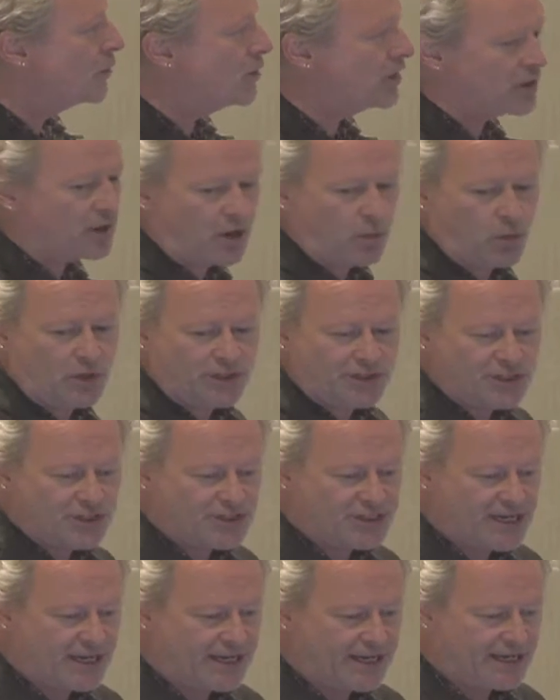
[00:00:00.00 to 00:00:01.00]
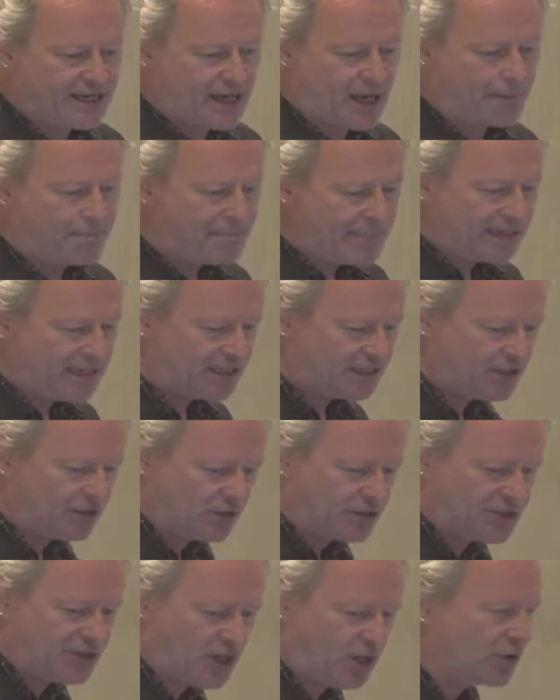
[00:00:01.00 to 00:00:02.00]
I want to just take a minute or
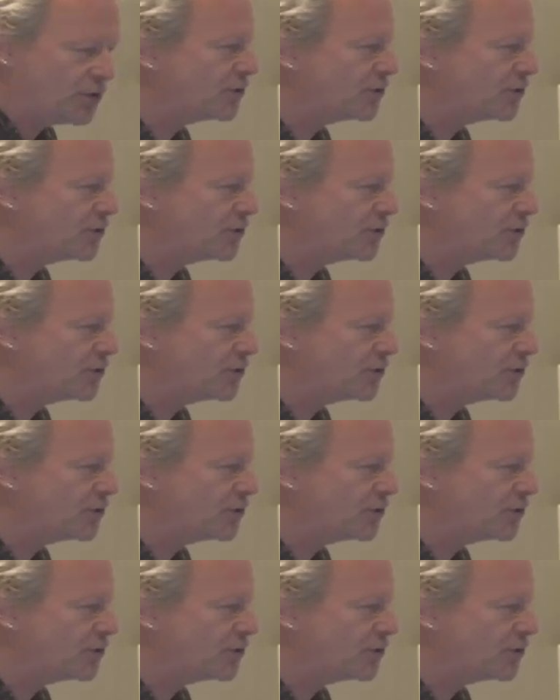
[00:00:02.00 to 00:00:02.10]
so